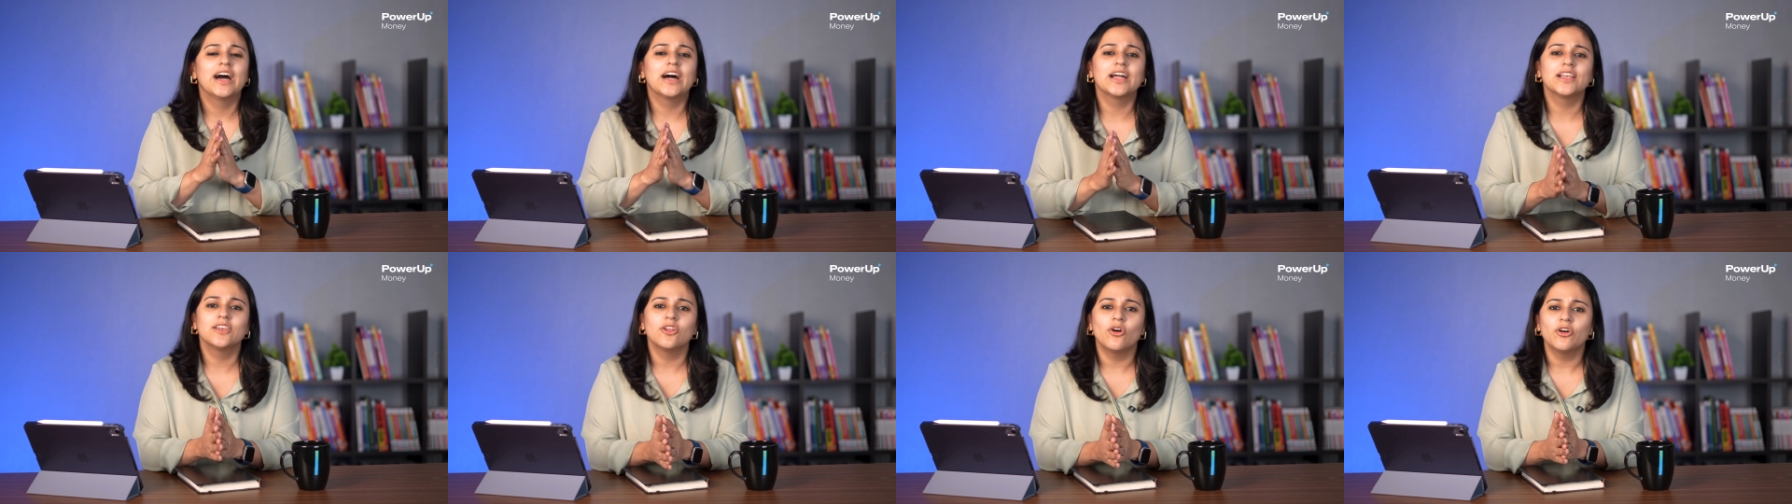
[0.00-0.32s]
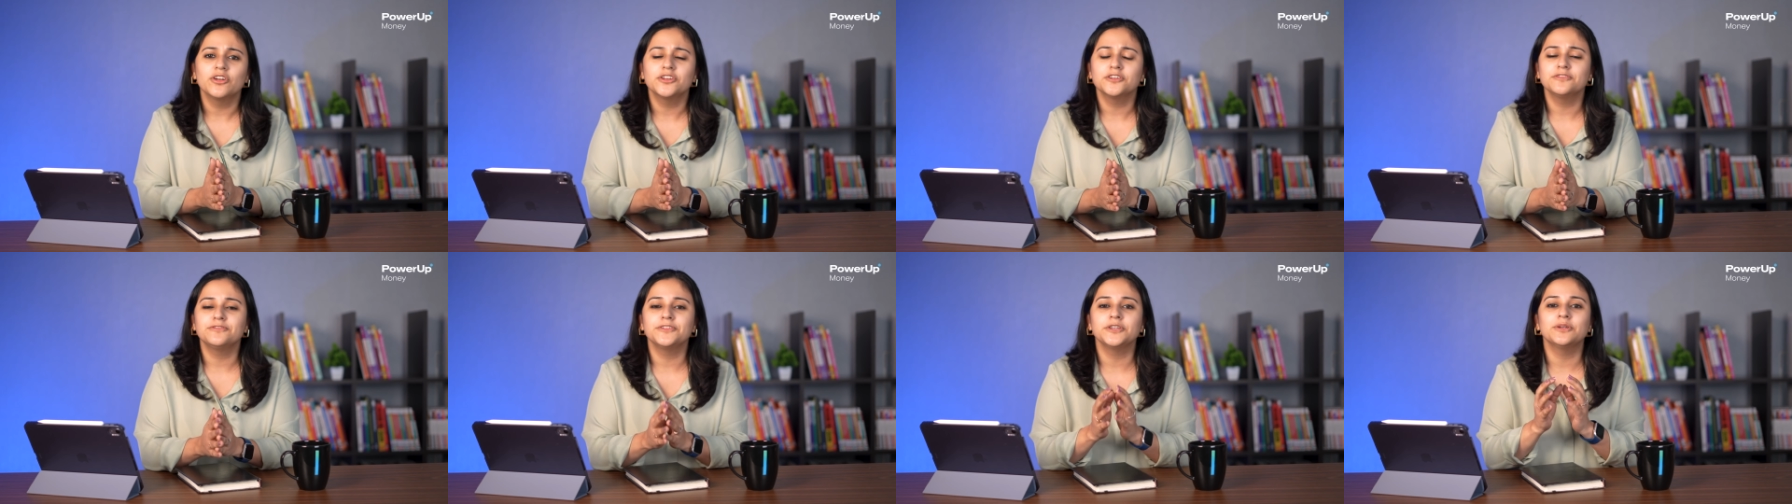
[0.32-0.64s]
A
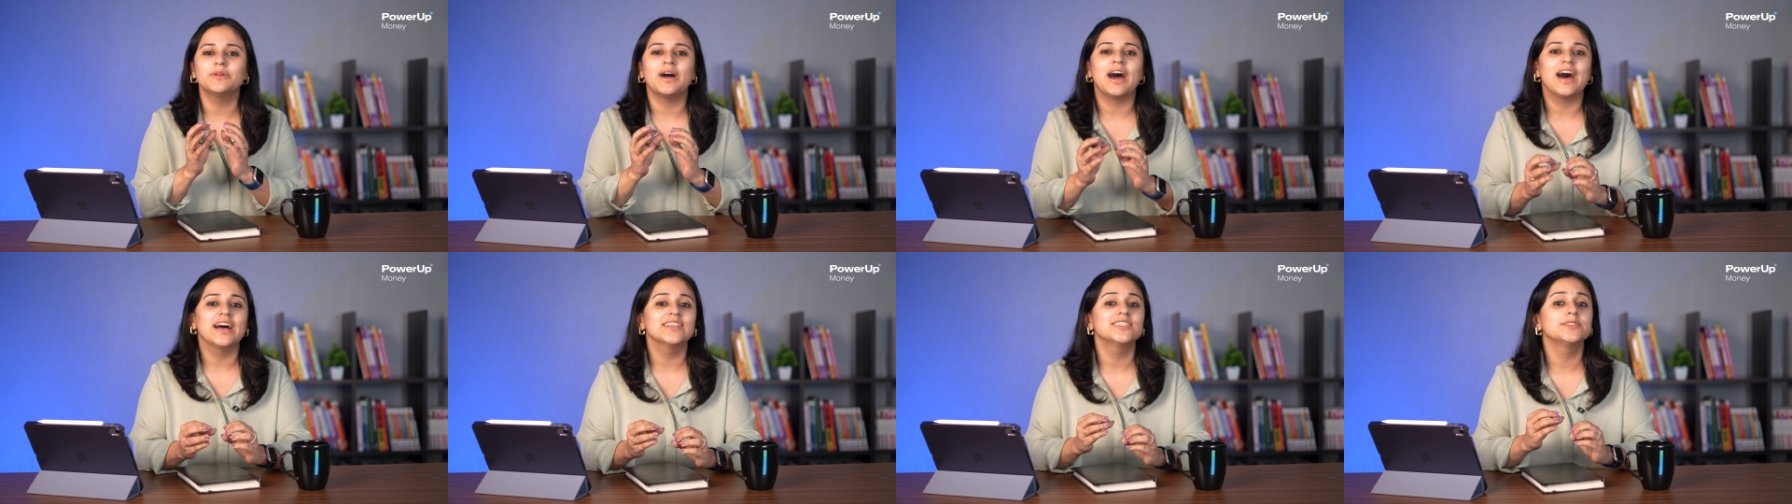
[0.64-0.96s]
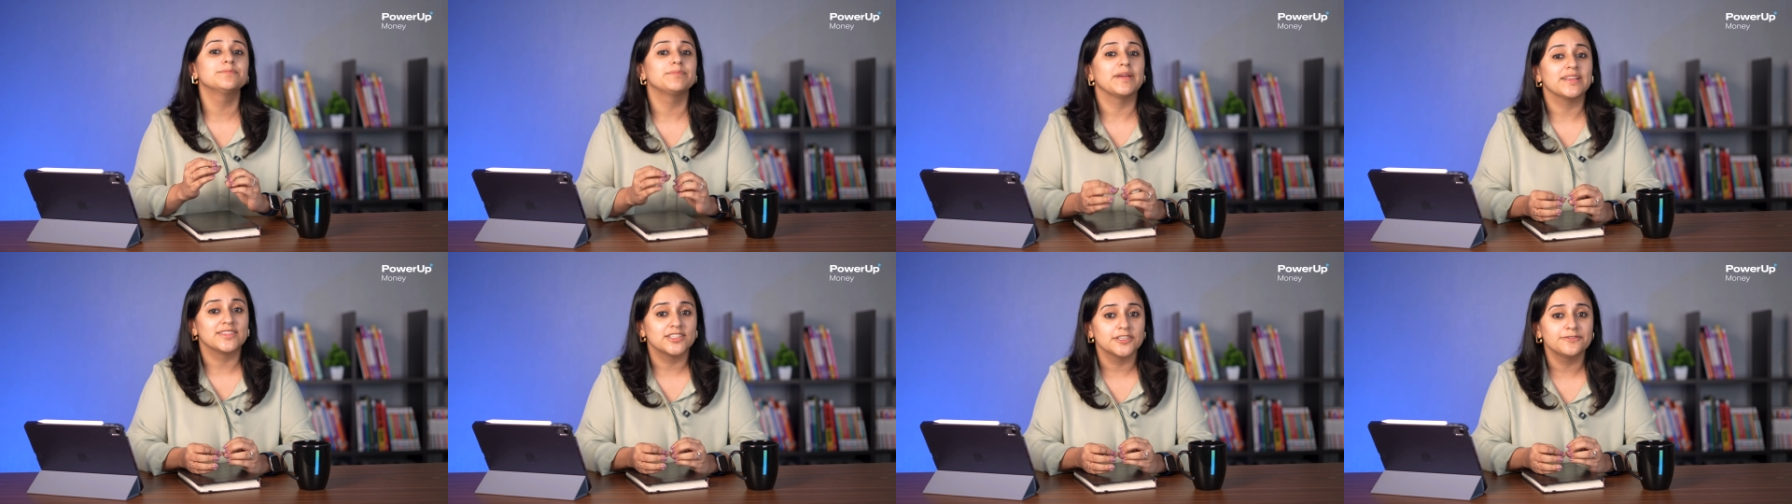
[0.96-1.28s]
lot of you asked
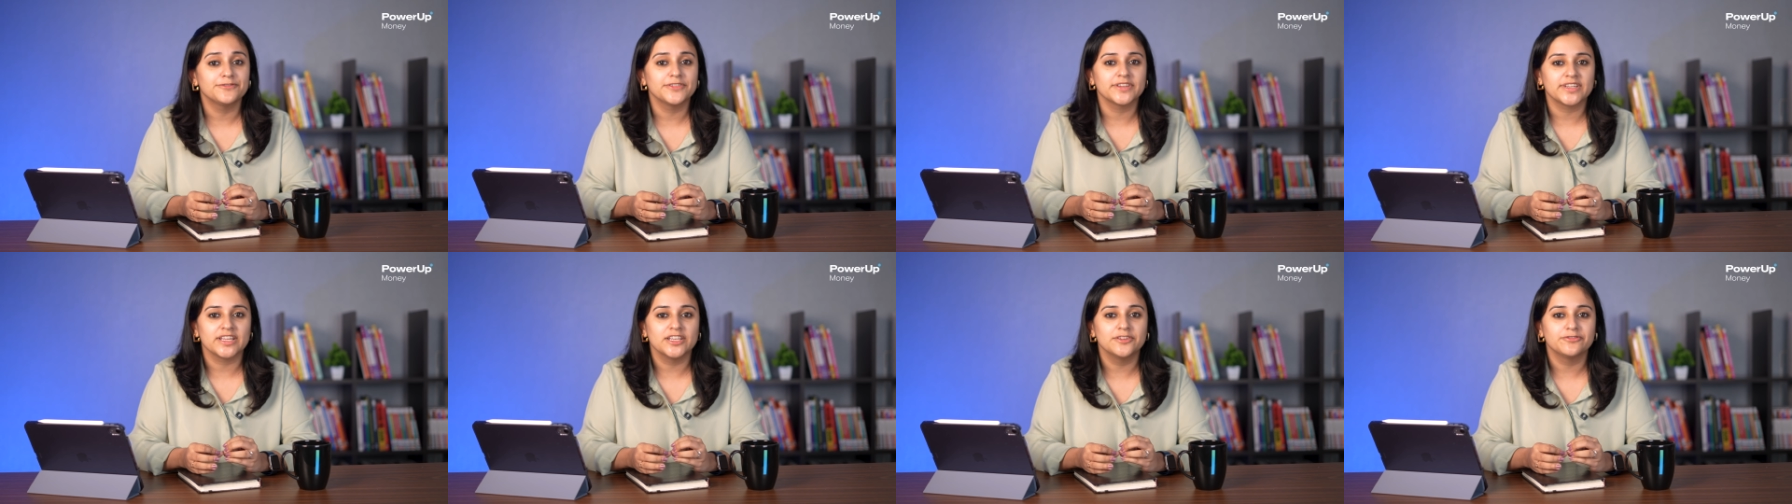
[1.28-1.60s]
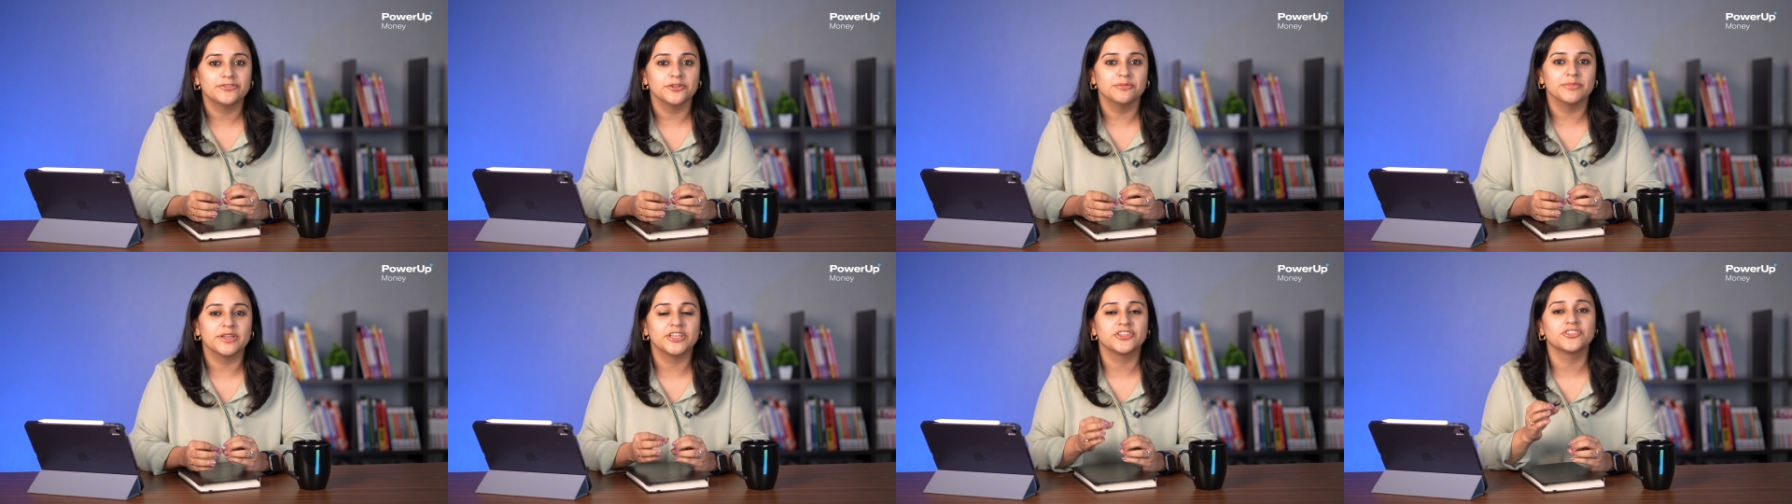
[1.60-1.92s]
specific
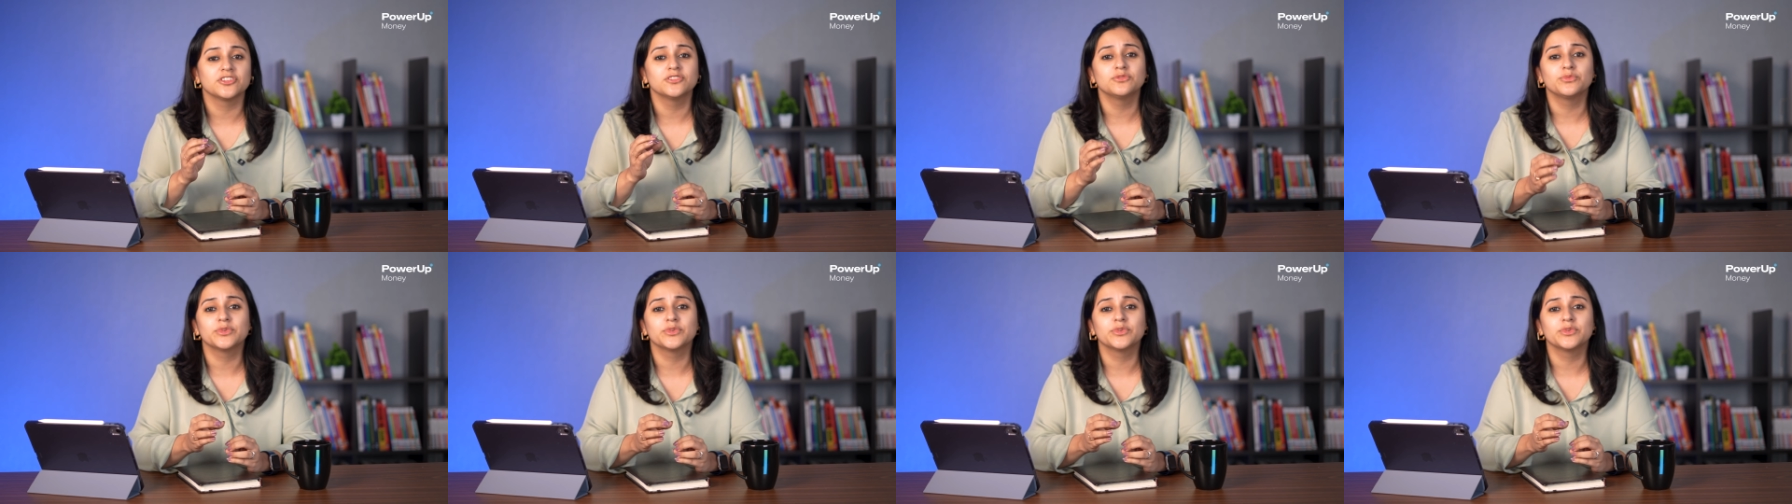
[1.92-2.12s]
information